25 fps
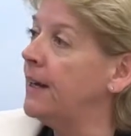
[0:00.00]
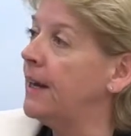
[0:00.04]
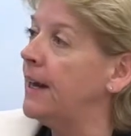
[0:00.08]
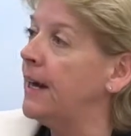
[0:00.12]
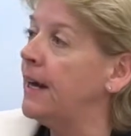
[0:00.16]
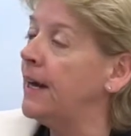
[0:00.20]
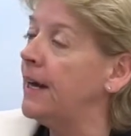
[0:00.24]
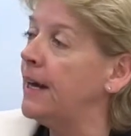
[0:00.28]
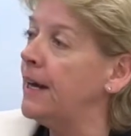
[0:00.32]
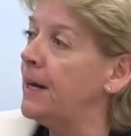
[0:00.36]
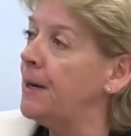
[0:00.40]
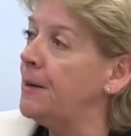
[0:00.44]

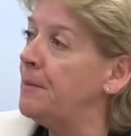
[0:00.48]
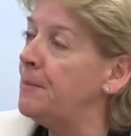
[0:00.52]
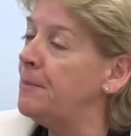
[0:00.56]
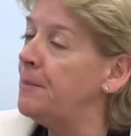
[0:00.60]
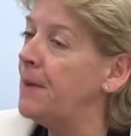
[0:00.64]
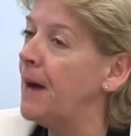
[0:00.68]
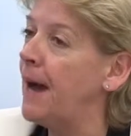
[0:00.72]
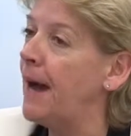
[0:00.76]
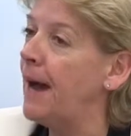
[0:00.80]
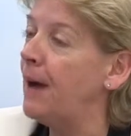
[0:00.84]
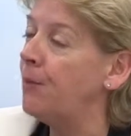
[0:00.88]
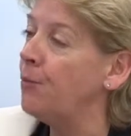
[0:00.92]

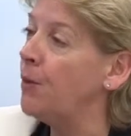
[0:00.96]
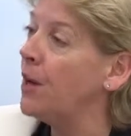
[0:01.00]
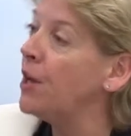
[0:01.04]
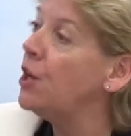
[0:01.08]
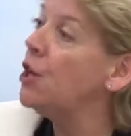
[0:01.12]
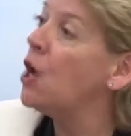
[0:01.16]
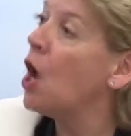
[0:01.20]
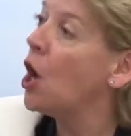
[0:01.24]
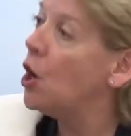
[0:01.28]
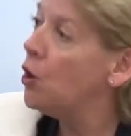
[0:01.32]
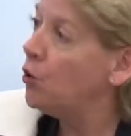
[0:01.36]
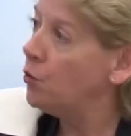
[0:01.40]
And we're
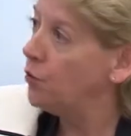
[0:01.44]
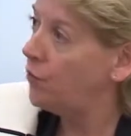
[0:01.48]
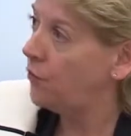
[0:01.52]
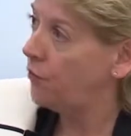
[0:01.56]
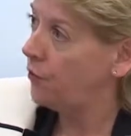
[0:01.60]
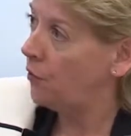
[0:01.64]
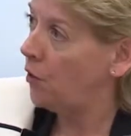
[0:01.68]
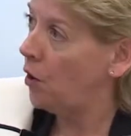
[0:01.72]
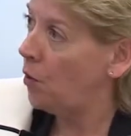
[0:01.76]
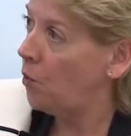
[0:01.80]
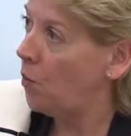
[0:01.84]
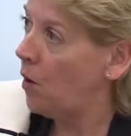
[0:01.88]
known
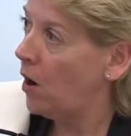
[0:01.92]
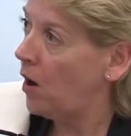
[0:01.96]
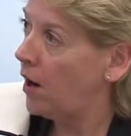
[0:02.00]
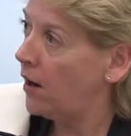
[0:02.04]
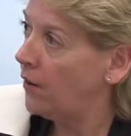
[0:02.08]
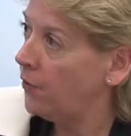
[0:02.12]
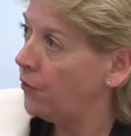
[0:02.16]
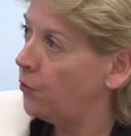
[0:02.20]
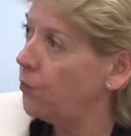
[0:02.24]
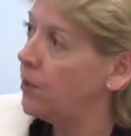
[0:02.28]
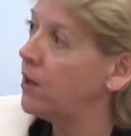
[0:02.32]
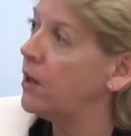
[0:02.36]
for our
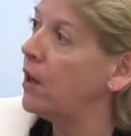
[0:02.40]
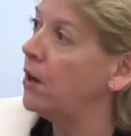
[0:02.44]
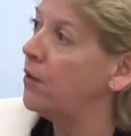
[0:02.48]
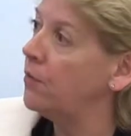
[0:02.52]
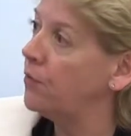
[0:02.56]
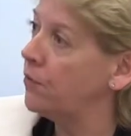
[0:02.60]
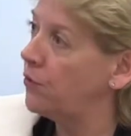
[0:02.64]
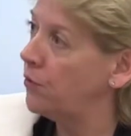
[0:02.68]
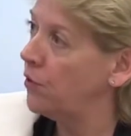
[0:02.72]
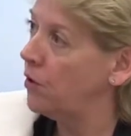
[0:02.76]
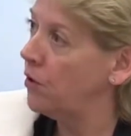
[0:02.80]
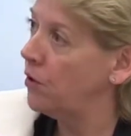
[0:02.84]
wines, we're
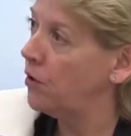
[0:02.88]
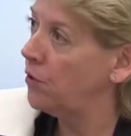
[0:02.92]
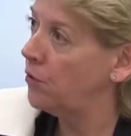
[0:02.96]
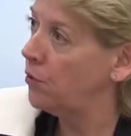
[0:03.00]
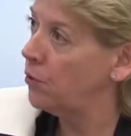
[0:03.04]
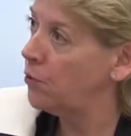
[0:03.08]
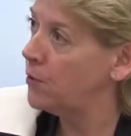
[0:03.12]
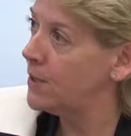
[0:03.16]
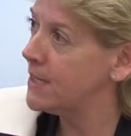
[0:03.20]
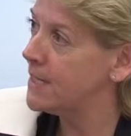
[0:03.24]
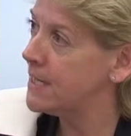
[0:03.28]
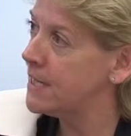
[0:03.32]
known for our
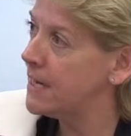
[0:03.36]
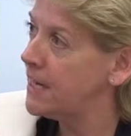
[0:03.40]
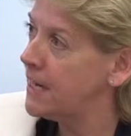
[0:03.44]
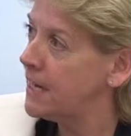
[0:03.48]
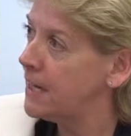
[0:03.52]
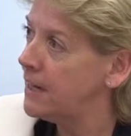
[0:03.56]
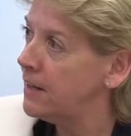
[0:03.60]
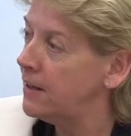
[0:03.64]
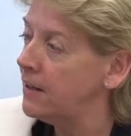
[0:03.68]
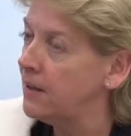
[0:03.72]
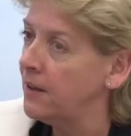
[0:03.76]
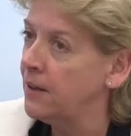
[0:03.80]

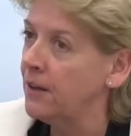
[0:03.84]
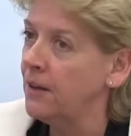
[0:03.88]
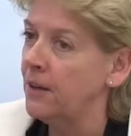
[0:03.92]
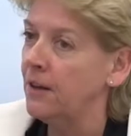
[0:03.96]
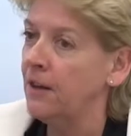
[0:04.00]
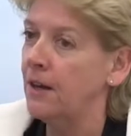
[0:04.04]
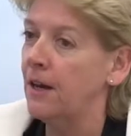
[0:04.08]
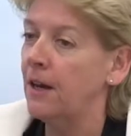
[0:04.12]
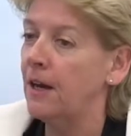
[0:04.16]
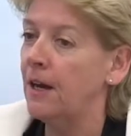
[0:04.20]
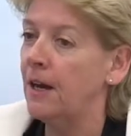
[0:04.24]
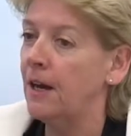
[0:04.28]
cuisine.
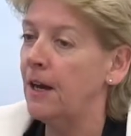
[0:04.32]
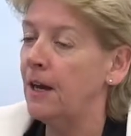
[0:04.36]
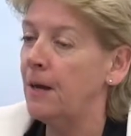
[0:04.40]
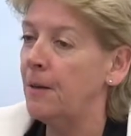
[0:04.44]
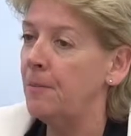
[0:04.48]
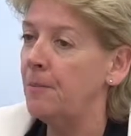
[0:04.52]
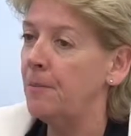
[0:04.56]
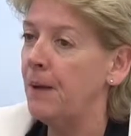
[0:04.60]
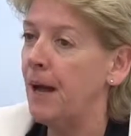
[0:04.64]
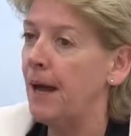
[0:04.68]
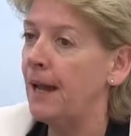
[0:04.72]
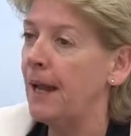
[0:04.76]

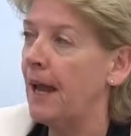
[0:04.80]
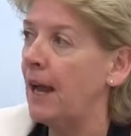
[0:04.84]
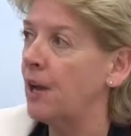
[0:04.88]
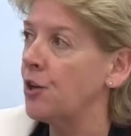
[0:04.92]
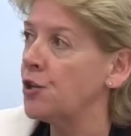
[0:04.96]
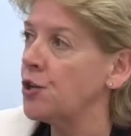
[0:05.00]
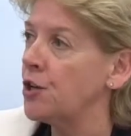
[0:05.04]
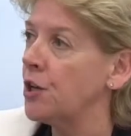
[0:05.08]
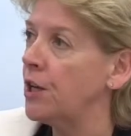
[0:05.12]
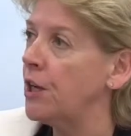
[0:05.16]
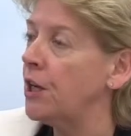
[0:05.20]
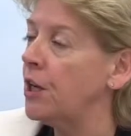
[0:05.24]
And
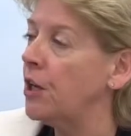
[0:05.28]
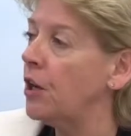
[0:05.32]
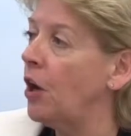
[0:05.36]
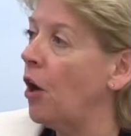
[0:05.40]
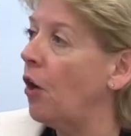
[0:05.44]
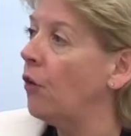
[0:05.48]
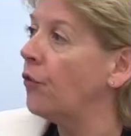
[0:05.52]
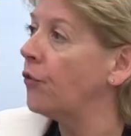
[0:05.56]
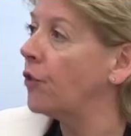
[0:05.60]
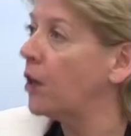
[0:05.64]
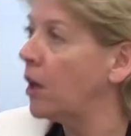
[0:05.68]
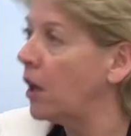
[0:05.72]
actually,
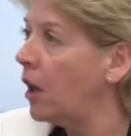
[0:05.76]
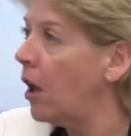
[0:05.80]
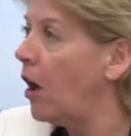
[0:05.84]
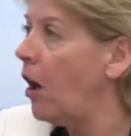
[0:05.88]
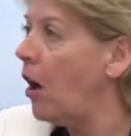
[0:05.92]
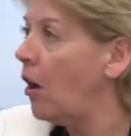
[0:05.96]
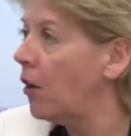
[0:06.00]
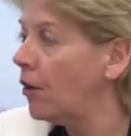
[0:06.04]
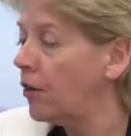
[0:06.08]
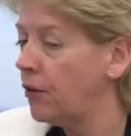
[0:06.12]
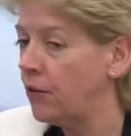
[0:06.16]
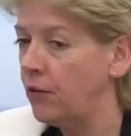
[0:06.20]
Oz
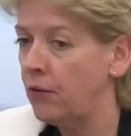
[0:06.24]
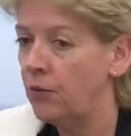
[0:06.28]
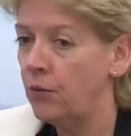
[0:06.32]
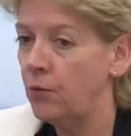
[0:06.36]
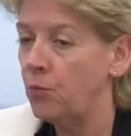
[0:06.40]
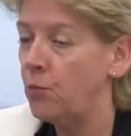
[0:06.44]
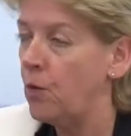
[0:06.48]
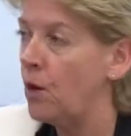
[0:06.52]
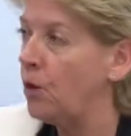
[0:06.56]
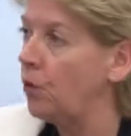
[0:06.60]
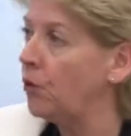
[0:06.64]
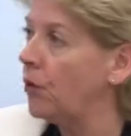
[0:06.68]
Clarke, who's
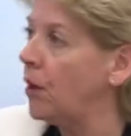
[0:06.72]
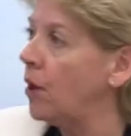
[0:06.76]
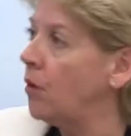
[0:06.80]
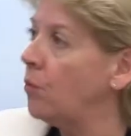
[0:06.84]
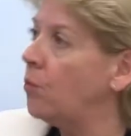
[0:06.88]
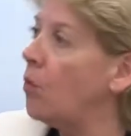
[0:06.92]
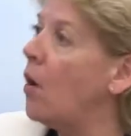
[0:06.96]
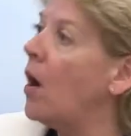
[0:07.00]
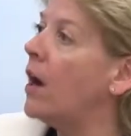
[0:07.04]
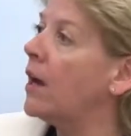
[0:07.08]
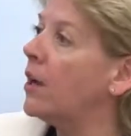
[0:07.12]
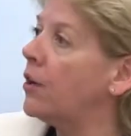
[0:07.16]
a
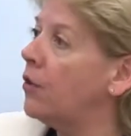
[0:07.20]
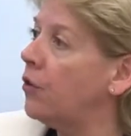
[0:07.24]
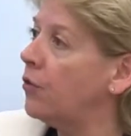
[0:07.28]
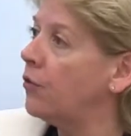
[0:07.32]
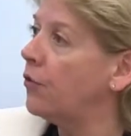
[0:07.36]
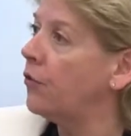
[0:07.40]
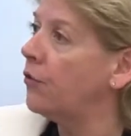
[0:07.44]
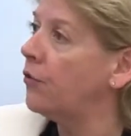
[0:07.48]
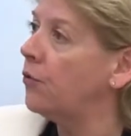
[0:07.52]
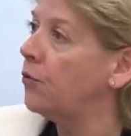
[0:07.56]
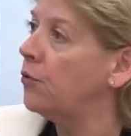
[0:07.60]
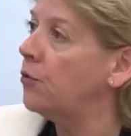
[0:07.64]
well-known wine
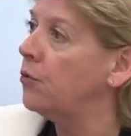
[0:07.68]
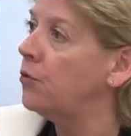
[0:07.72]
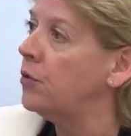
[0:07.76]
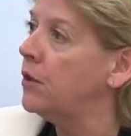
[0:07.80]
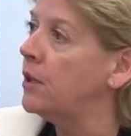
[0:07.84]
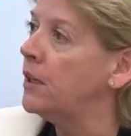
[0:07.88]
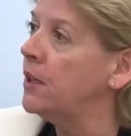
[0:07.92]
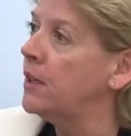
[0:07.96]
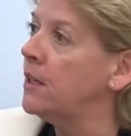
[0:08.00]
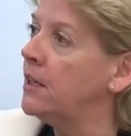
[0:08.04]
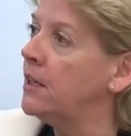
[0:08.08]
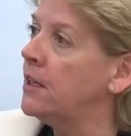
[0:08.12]
connoisseur,
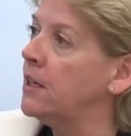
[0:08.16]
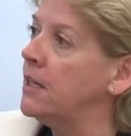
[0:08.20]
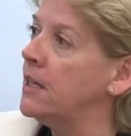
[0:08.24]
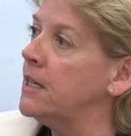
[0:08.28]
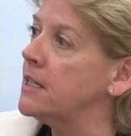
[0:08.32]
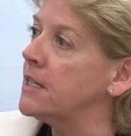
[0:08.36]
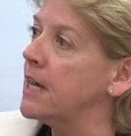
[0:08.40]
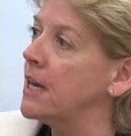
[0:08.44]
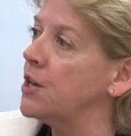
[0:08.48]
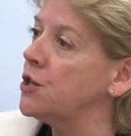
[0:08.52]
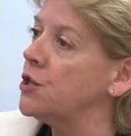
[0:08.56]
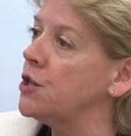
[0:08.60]

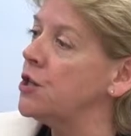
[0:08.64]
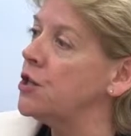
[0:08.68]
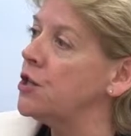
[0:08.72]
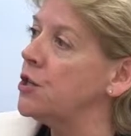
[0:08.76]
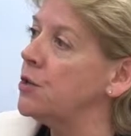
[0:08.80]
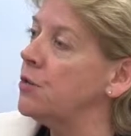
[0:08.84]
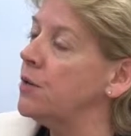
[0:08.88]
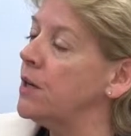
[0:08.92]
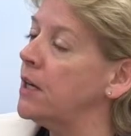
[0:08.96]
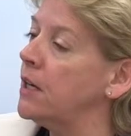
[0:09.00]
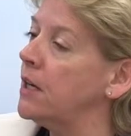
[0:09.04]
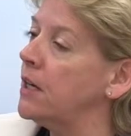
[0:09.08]
is actually
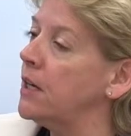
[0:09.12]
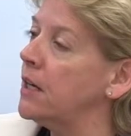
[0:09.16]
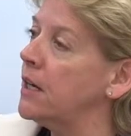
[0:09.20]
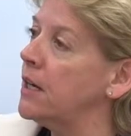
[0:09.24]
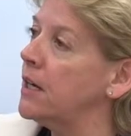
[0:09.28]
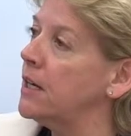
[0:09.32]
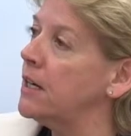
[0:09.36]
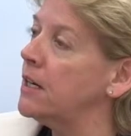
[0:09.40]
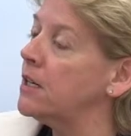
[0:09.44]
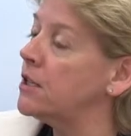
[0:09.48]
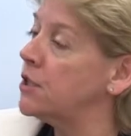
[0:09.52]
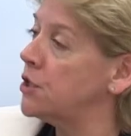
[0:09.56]

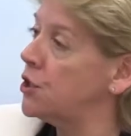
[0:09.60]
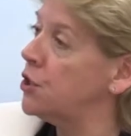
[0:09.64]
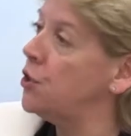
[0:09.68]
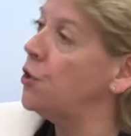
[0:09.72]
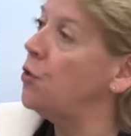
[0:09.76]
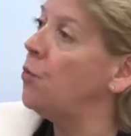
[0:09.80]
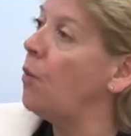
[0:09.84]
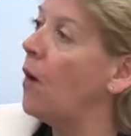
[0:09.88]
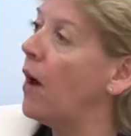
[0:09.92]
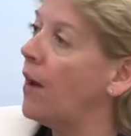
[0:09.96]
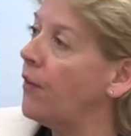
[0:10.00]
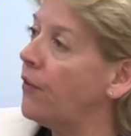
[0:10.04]
doing
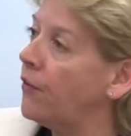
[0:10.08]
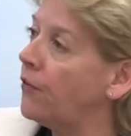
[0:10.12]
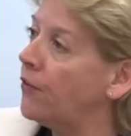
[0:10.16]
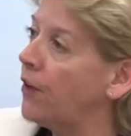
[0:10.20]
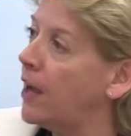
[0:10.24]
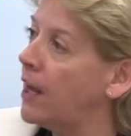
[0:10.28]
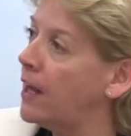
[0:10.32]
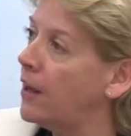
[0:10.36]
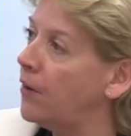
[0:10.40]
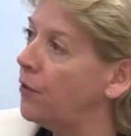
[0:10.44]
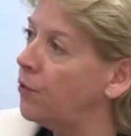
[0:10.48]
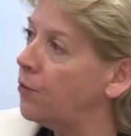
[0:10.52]
2 wine
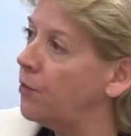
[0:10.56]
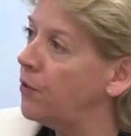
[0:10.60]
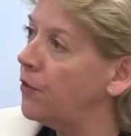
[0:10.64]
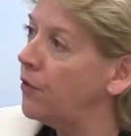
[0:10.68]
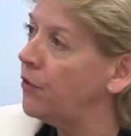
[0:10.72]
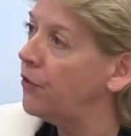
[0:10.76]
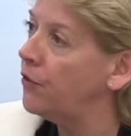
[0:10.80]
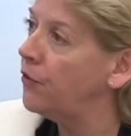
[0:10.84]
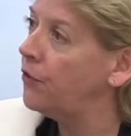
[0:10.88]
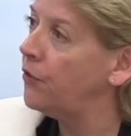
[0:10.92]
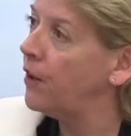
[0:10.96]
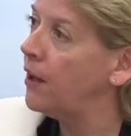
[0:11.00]
sailings with
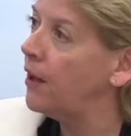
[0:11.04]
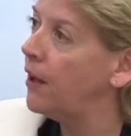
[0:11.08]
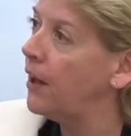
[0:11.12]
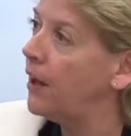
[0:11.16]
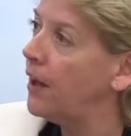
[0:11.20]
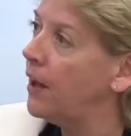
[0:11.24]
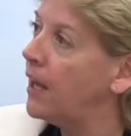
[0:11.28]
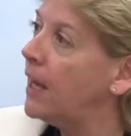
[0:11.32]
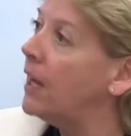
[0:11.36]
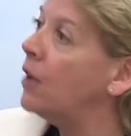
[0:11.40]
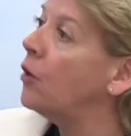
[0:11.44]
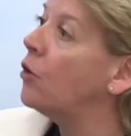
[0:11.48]
us
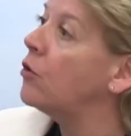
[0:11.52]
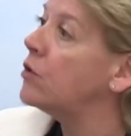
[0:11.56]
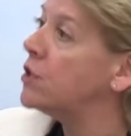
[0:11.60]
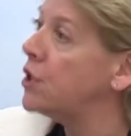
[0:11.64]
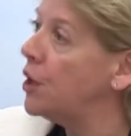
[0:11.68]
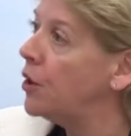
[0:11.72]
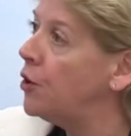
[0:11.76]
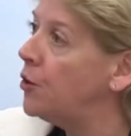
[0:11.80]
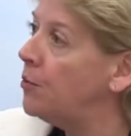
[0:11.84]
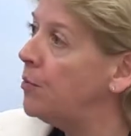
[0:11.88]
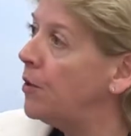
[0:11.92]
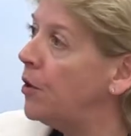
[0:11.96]
in
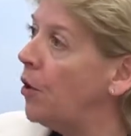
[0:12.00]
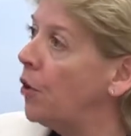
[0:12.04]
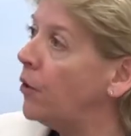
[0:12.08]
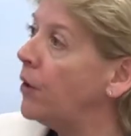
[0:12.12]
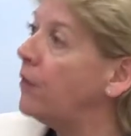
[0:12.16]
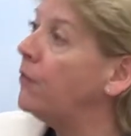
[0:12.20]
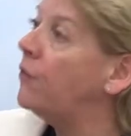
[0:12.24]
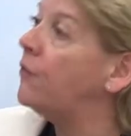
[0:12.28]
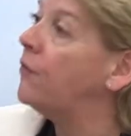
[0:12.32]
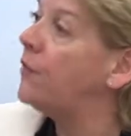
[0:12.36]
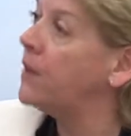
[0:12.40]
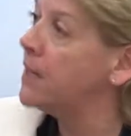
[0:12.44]
October on
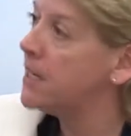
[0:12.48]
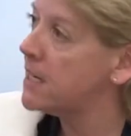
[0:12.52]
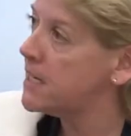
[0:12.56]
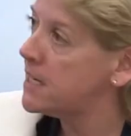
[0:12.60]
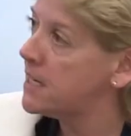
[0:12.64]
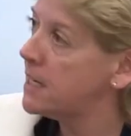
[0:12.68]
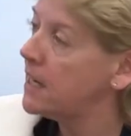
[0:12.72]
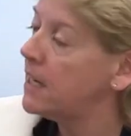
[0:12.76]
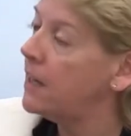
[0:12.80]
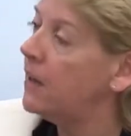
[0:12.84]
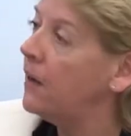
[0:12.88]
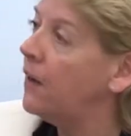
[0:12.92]

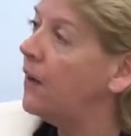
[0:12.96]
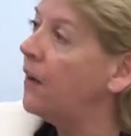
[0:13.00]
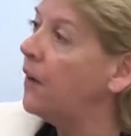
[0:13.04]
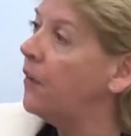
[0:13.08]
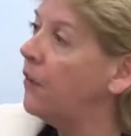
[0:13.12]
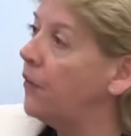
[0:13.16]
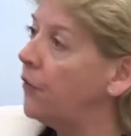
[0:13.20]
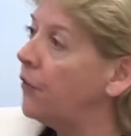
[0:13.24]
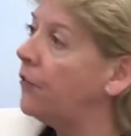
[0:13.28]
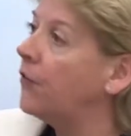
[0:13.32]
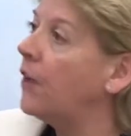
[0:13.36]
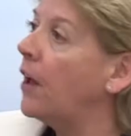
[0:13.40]
Infinity
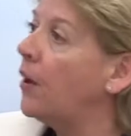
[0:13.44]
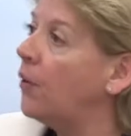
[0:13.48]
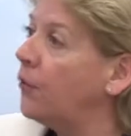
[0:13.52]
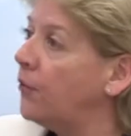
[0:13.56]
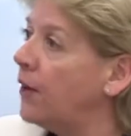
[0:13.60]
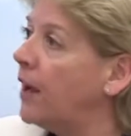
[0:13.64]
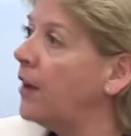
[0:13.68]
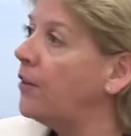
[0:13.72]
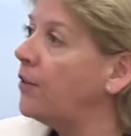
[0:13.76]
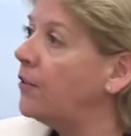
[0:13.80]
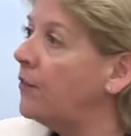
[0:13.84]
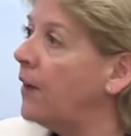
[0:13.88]
that
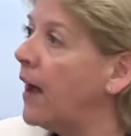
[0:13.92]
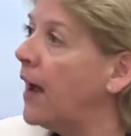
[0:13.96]
sails out of